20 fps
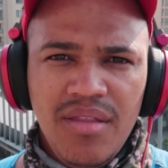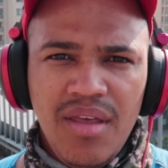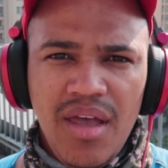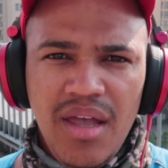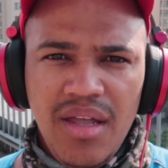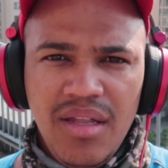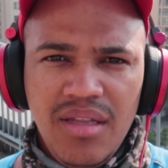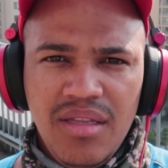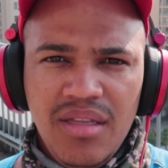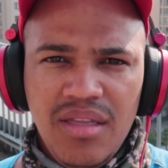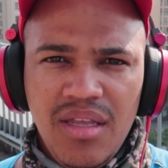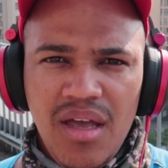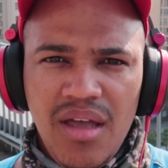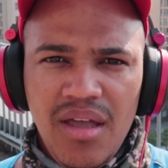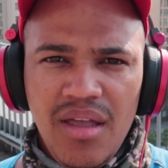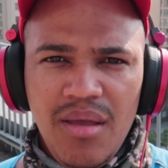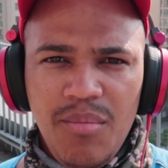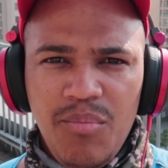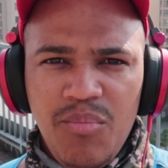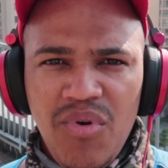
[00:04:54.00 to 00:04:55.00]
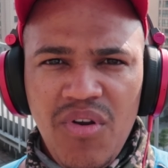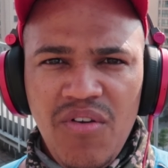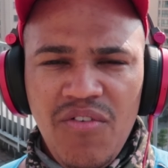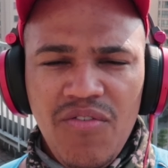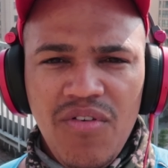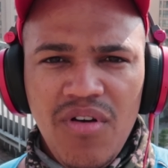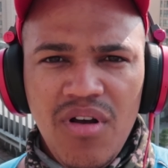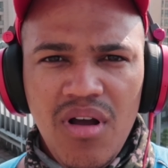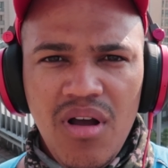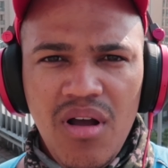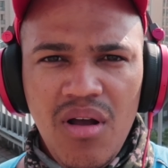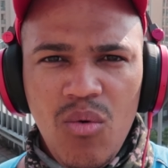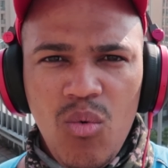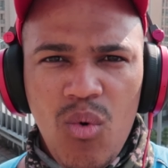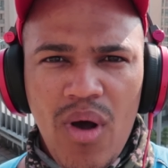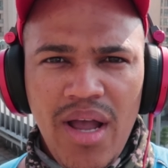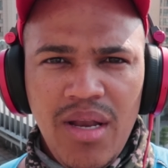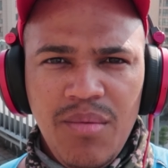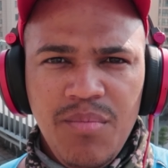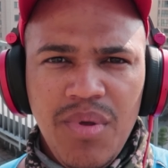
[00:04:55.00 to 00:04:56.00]
that they prefer
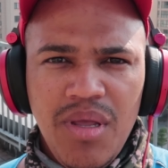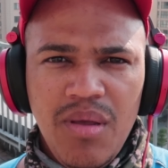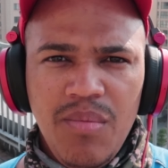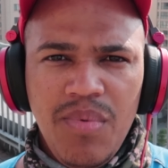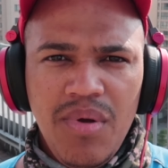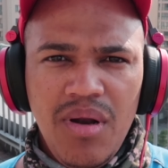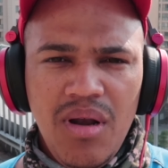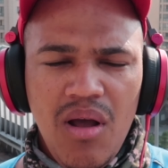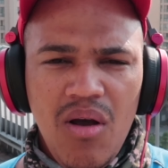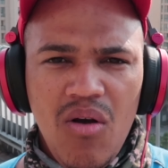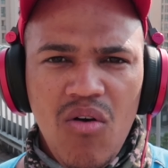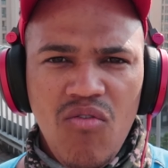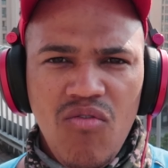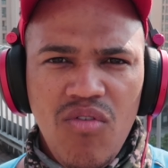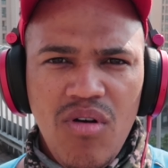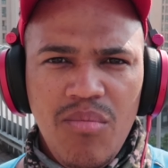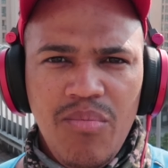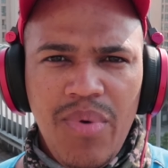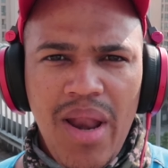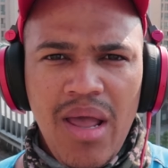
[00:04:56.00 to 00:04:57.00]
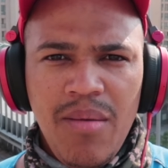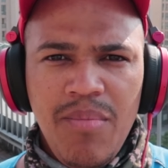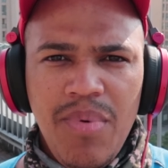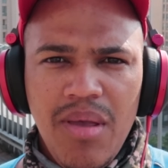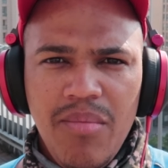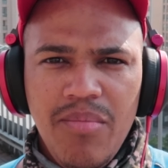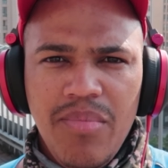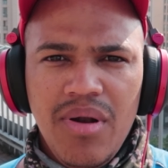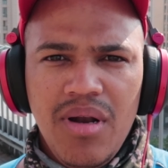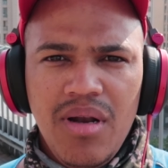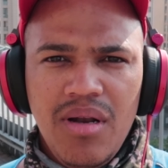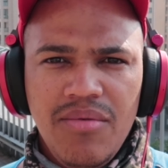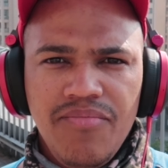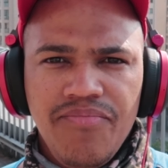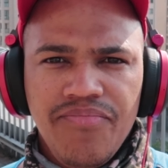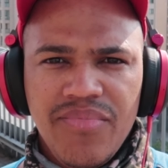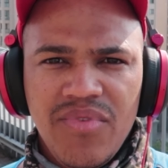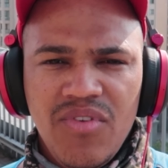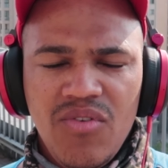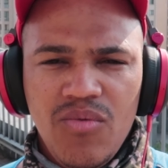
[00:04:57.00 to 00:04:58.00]
white people over black people
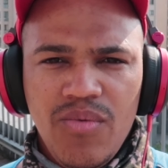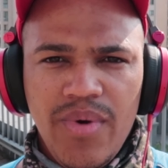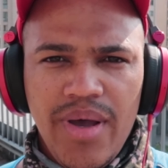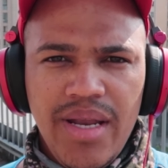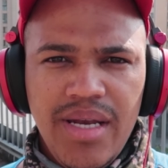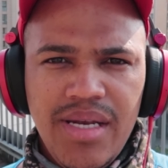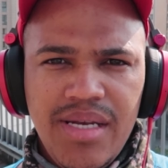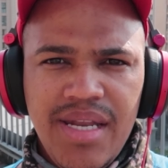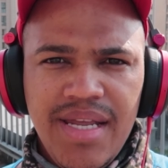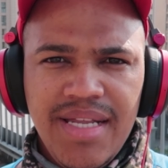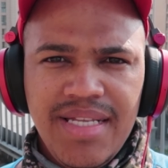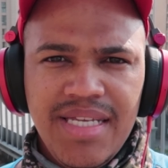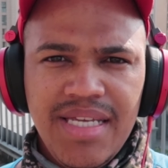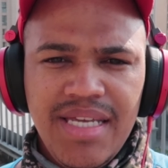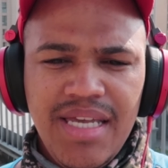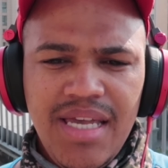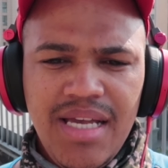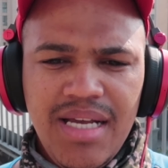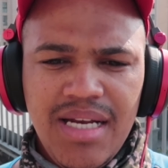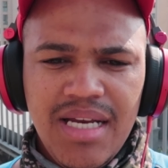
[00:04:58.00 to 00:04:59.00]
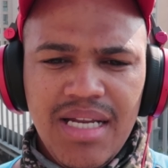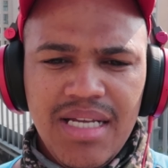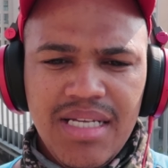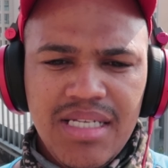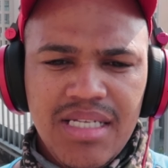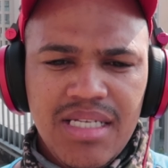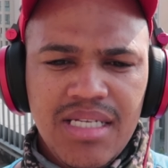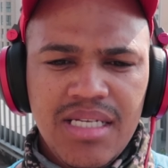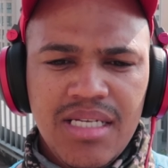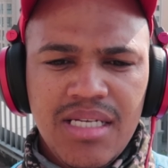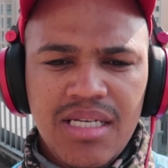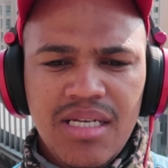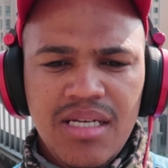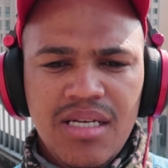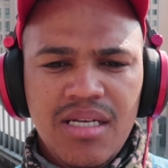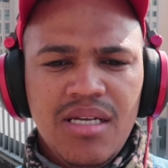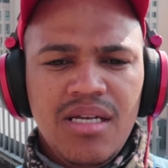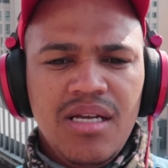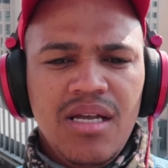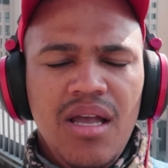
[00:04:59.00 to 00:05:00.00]
when teaching English.
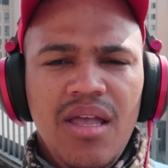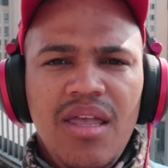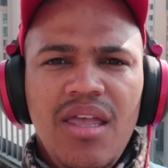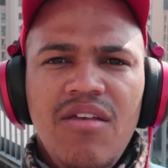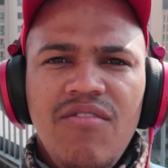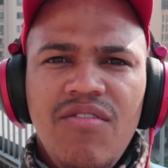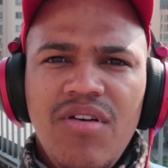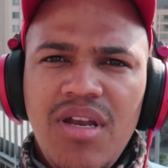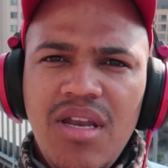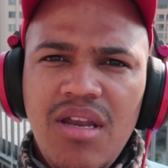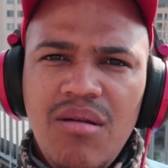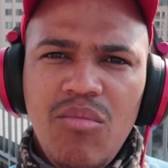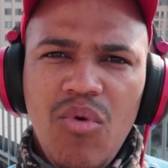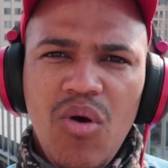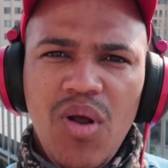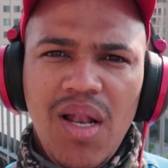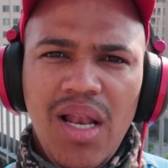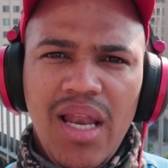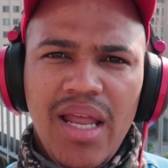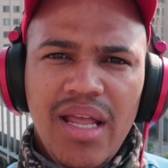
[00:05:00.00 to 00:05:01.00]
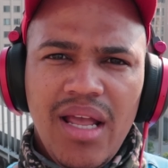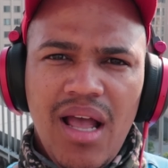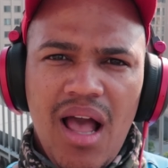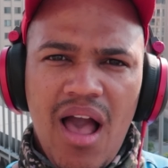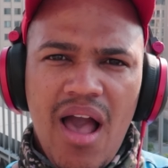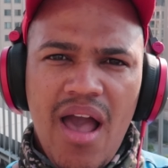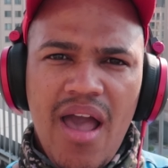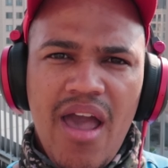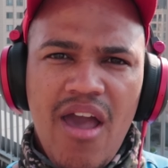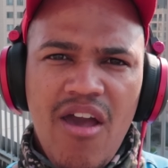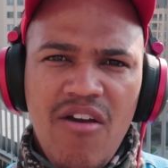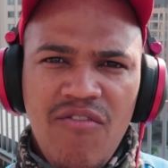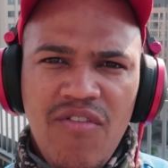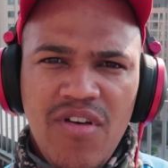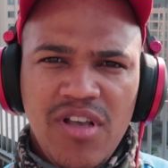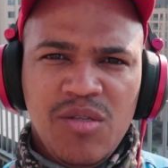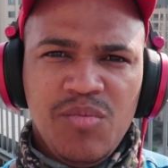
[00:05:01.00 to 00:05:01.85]
even in modeling, I have